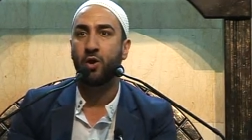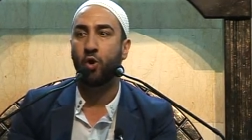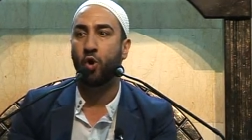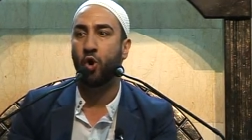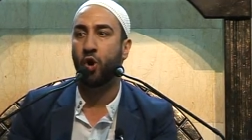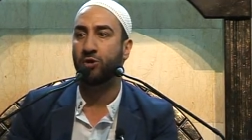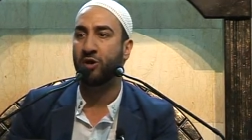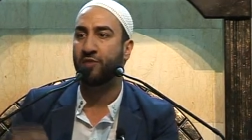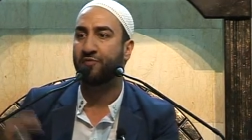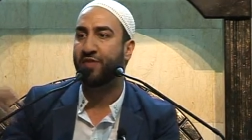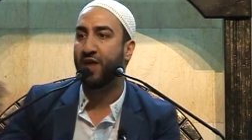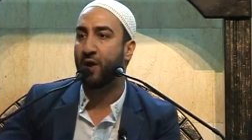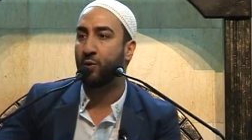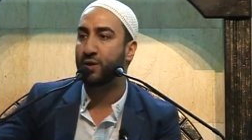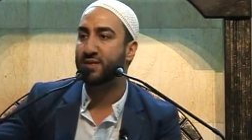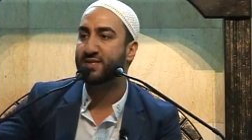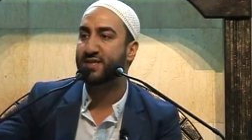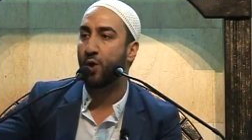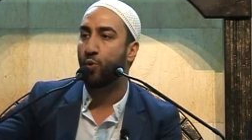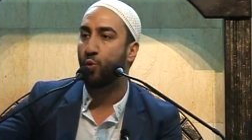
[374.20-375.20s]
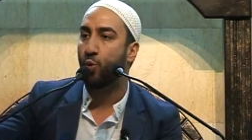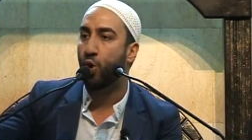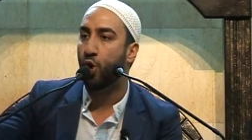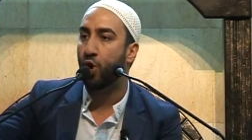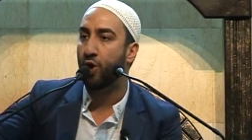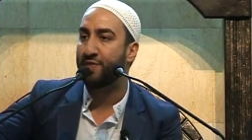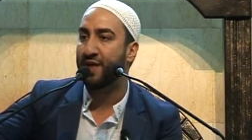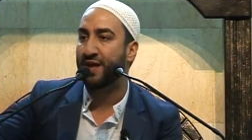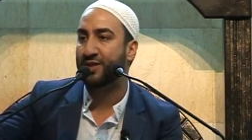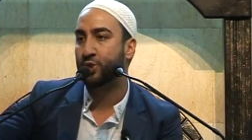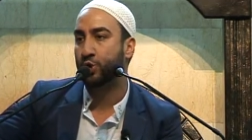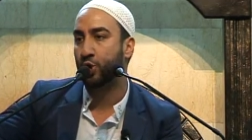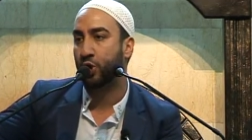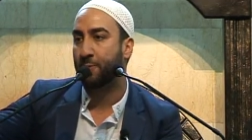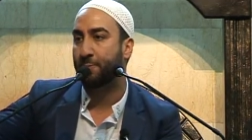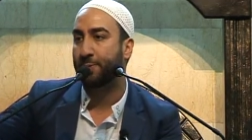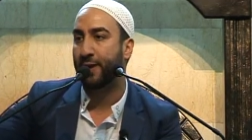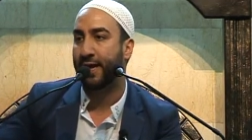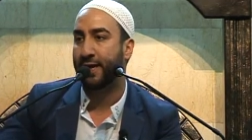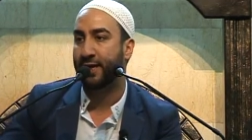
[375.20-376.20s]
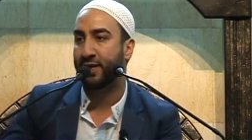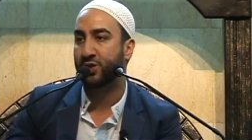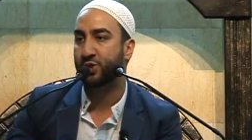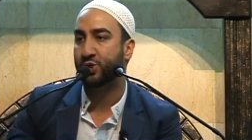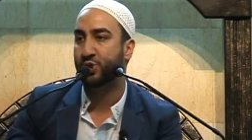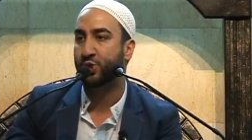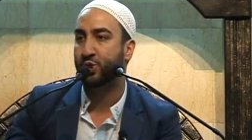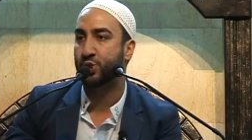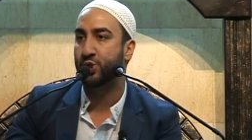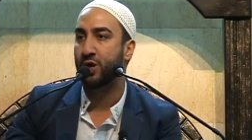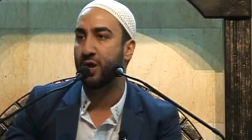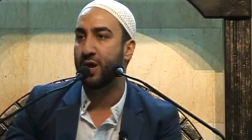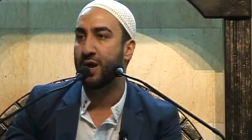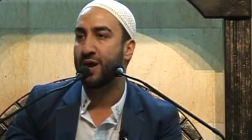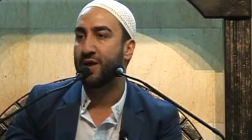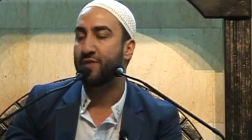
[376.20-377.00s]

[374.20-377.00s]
Or if there was a war that took place,